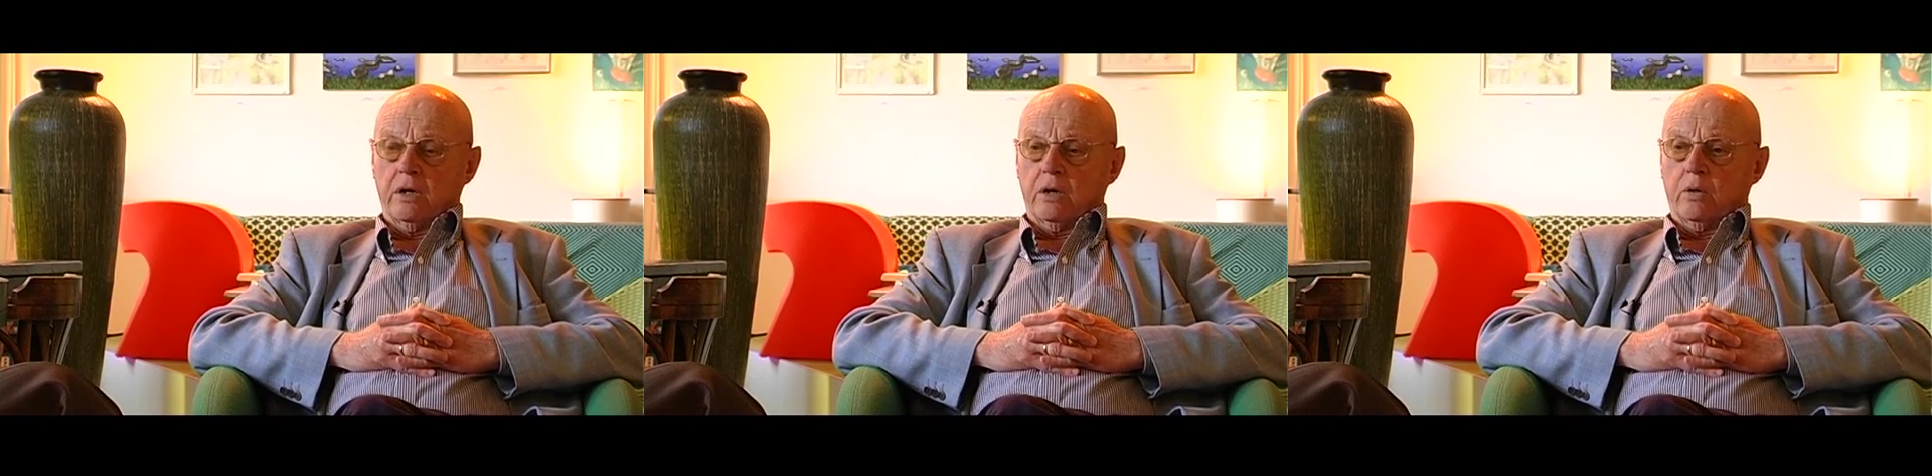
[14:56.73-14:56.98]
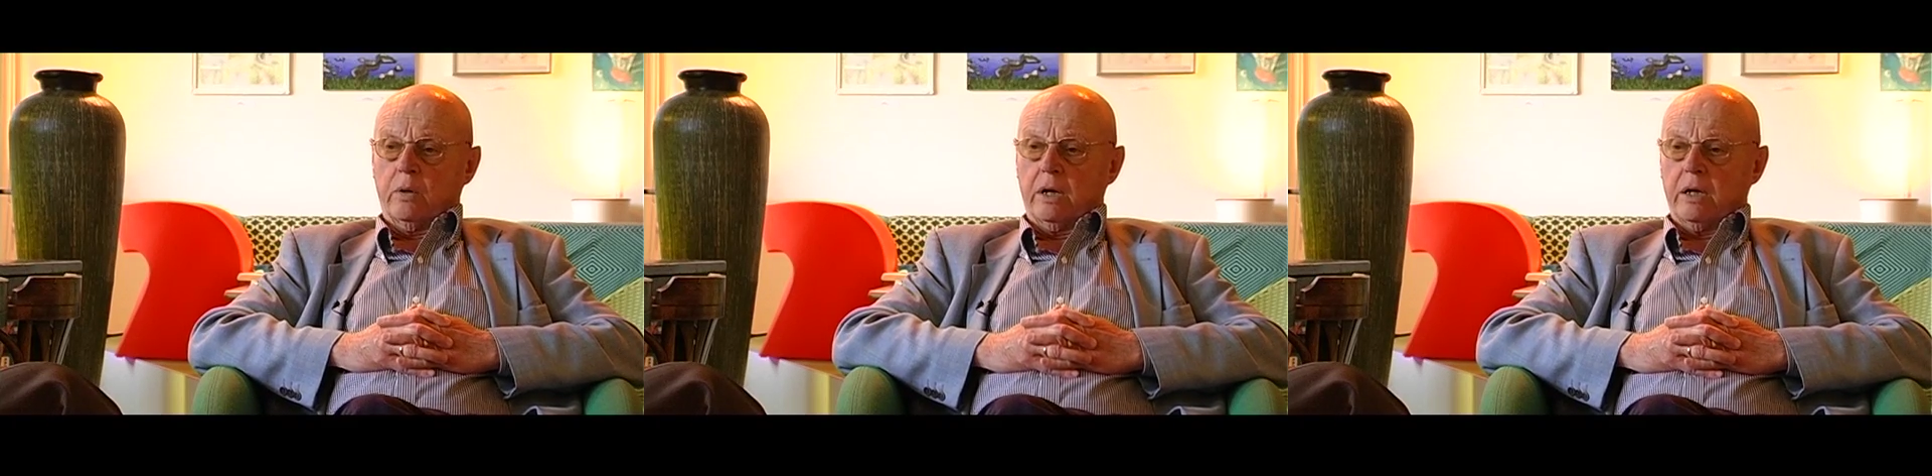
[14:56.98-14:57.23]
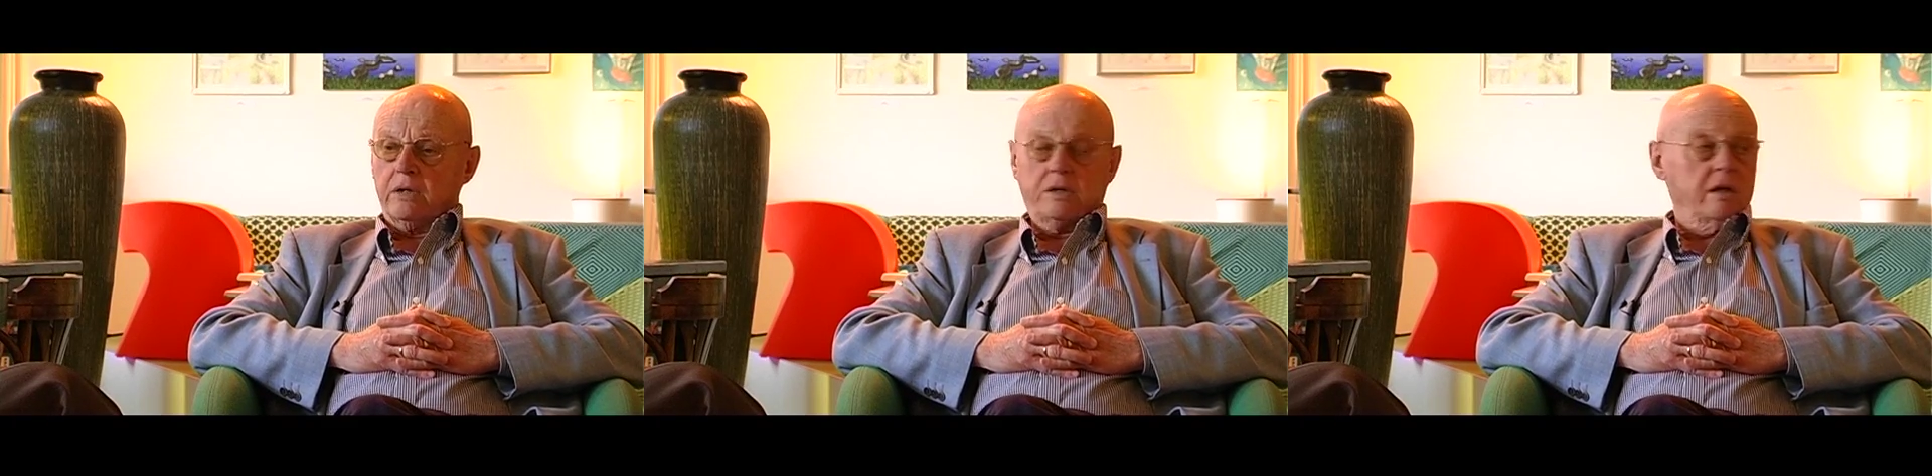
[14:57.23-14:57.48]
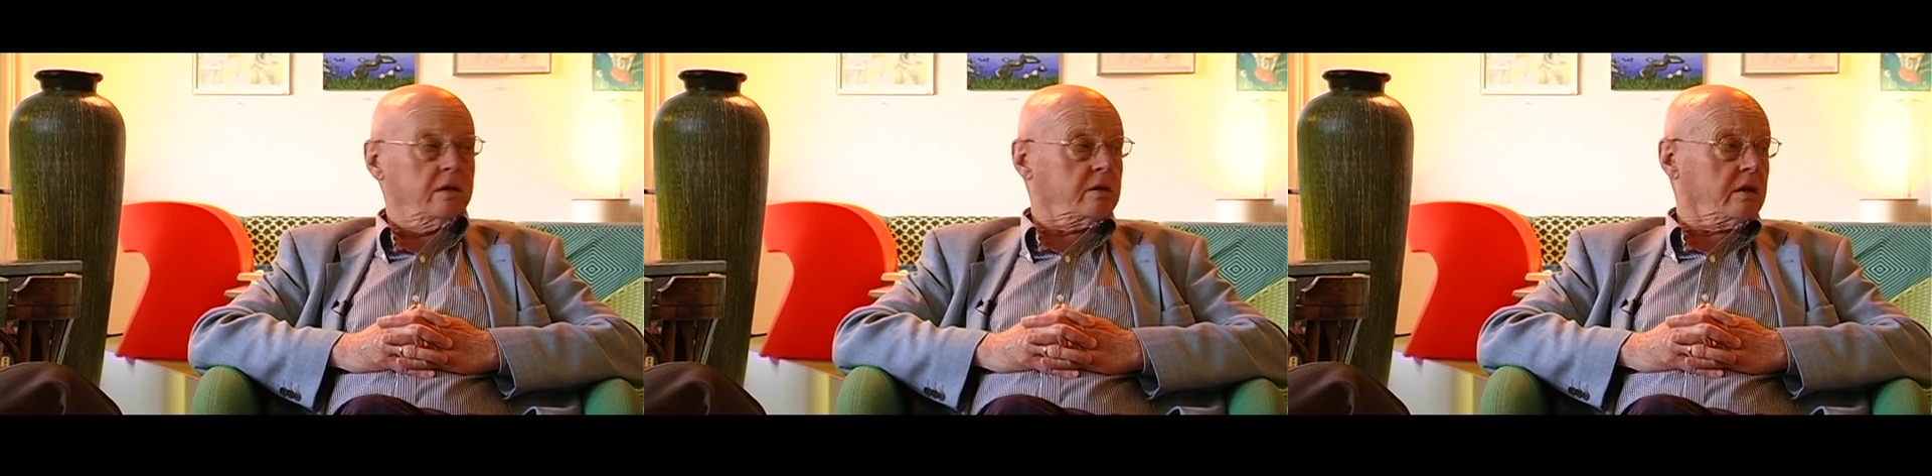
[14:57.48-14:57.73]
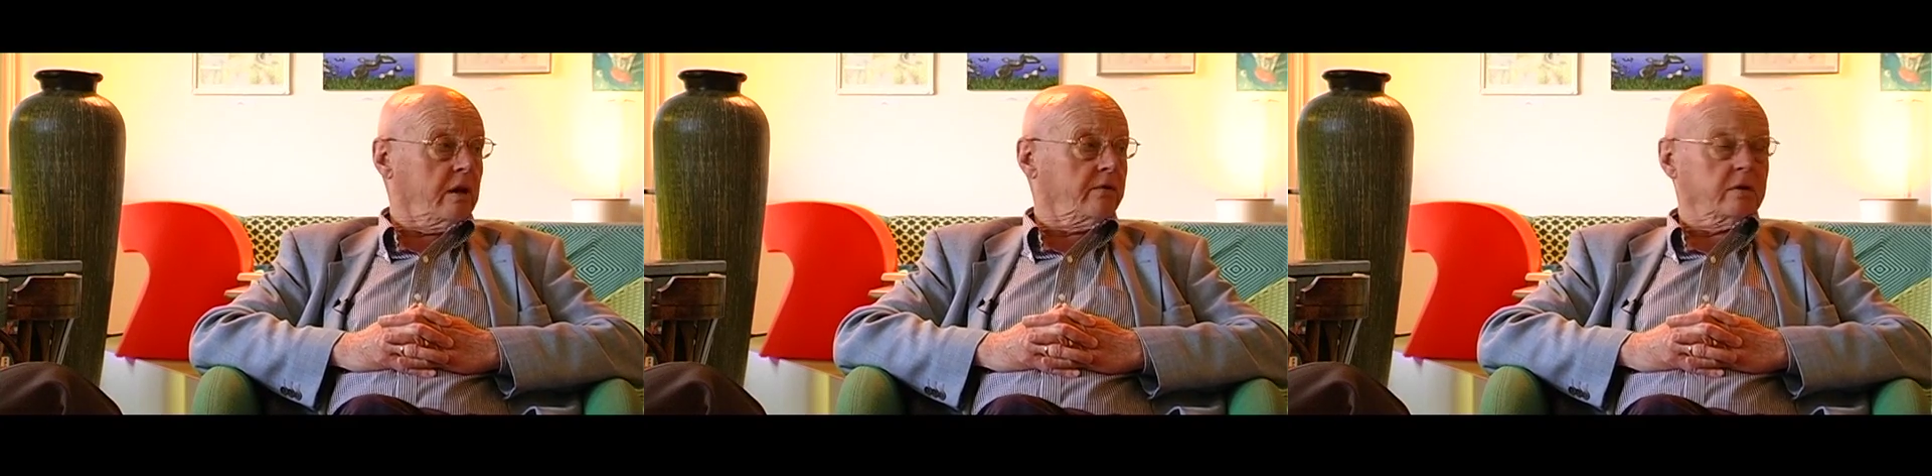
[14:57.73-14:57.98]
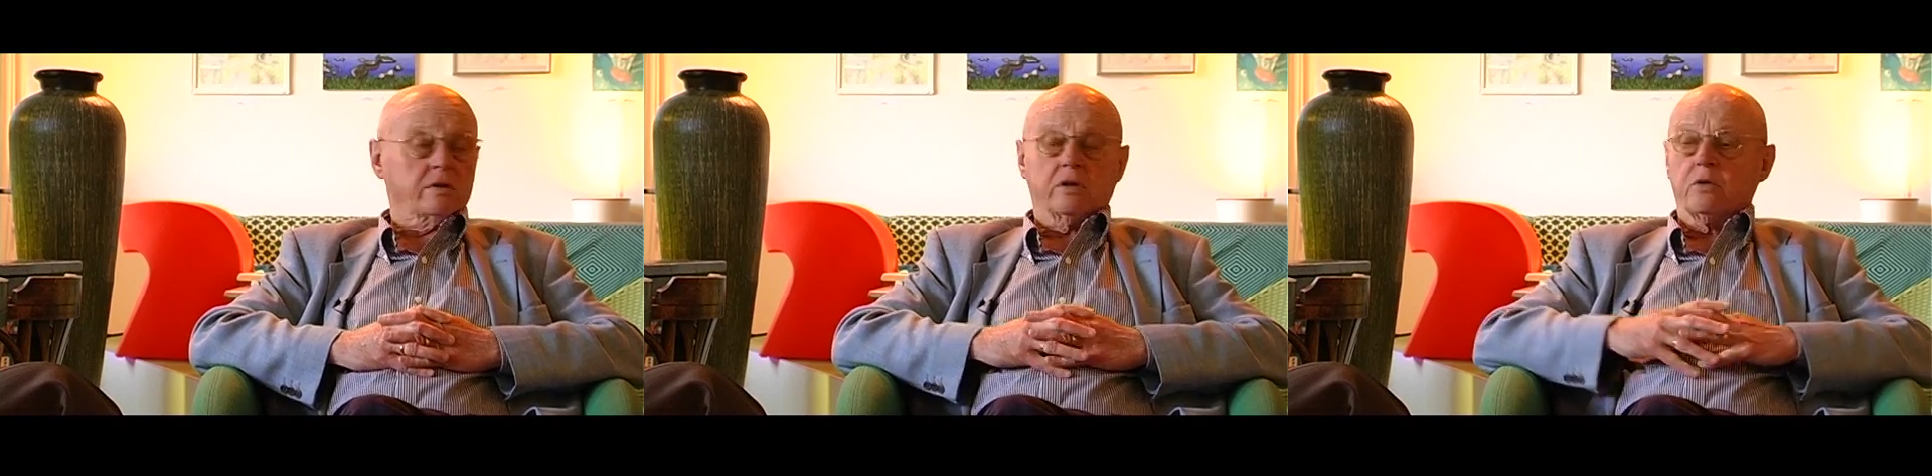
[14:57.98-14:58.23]
who has
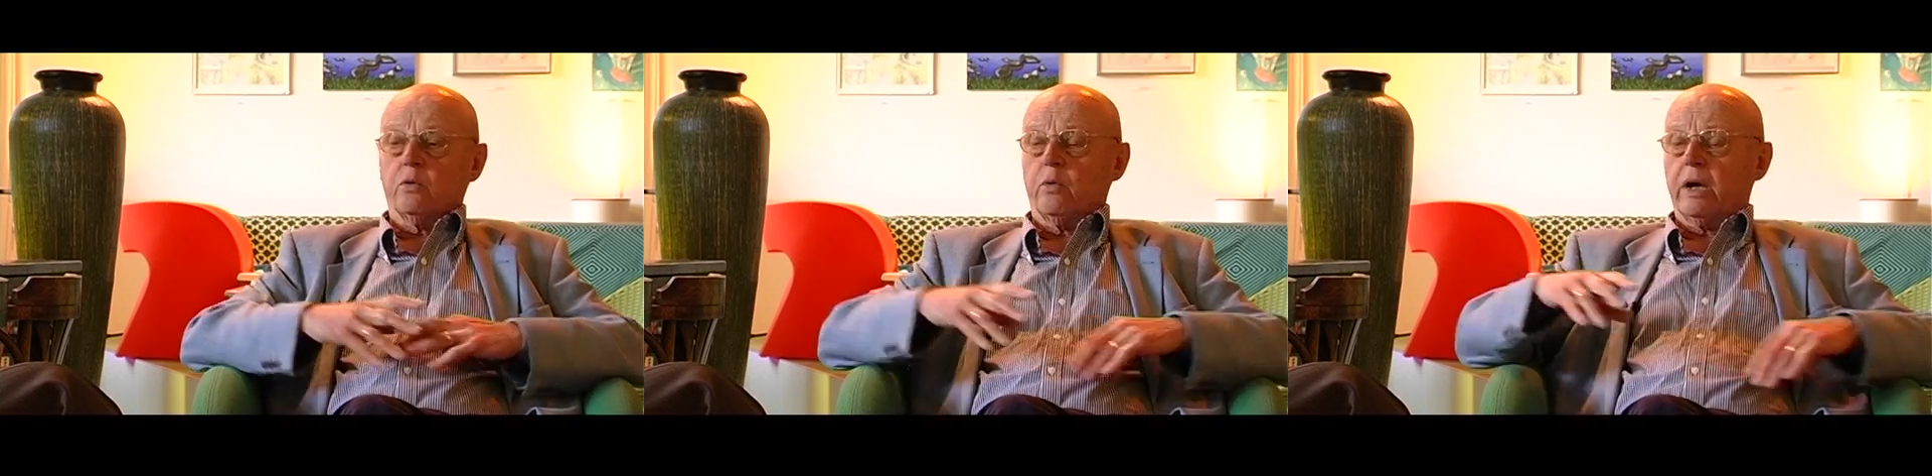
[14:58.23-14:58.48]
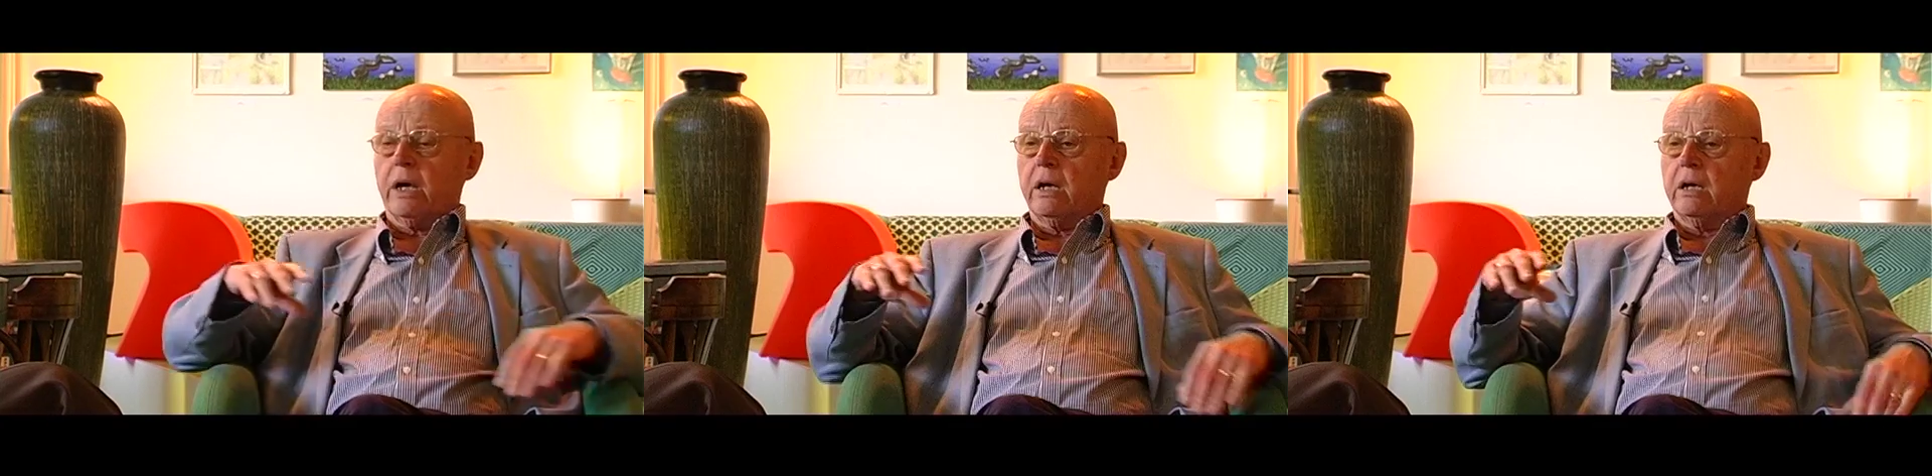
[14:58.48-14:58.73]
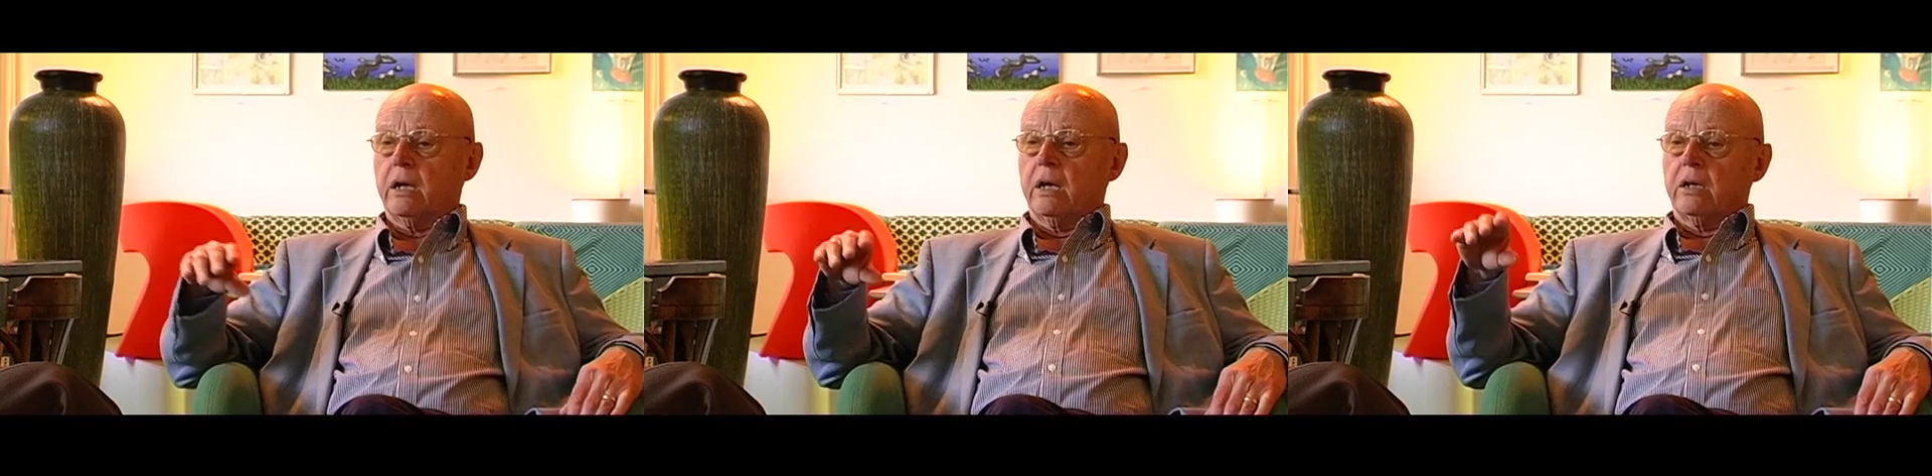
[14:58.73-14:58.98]
discovered the way